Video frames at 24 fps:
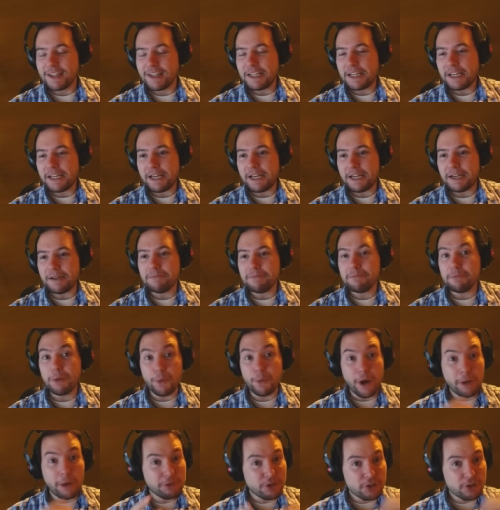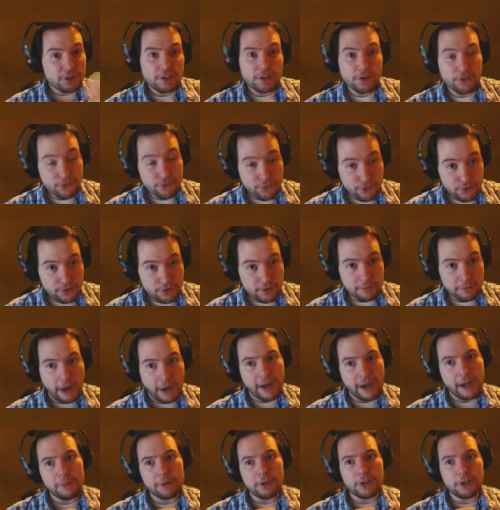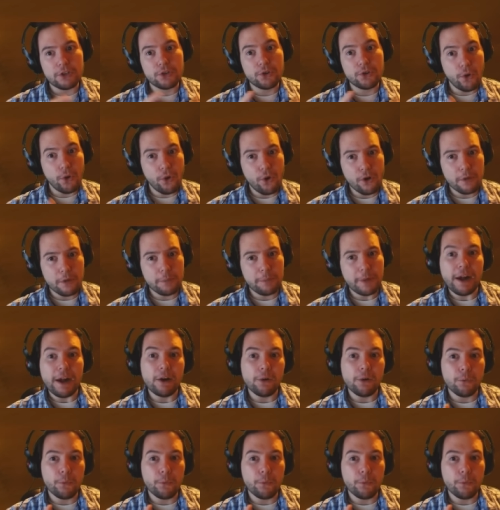But I'm just going to go through them, and I'm going to talk about